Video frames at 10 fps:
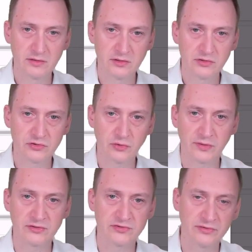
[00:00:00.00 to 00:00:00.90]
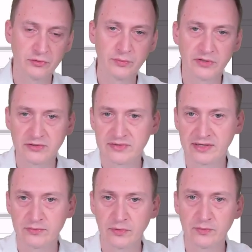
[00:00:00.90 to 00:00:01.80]
storage 0, because
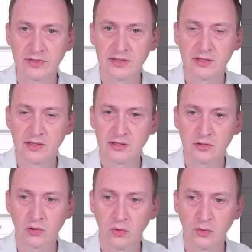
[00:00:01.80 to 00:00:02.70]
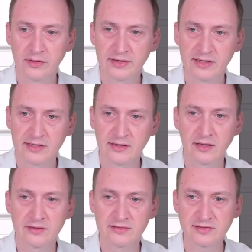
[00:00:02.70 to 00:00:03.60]
that's what we called it
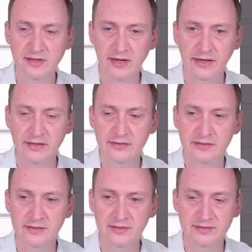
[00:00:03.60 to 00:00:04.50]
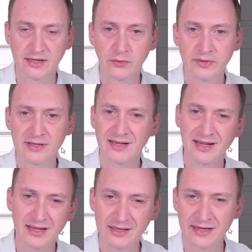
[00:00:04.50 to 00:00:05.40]
inside StarWind.
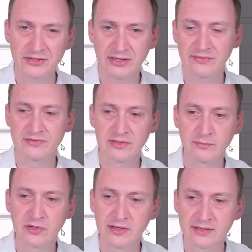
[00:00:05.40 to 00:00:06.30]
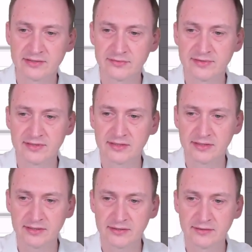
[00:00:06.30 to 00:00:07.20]
I like to have some connectivity
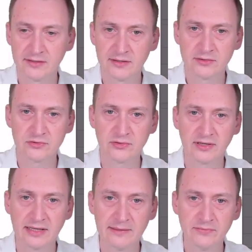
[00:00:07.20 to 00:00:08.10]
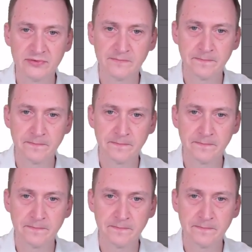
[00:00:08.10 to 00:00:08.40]
here to the names.